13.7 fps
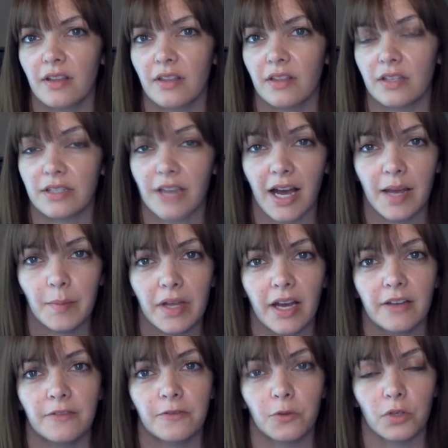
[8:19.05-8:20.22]
the
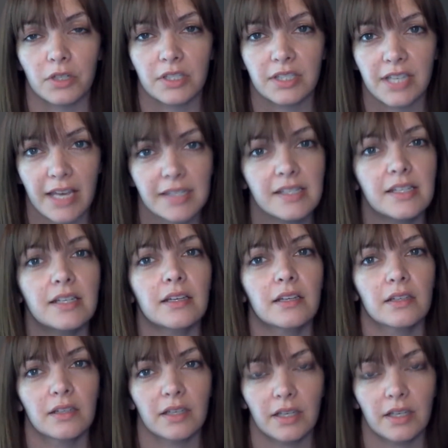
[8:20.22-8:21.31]
timeline for testing,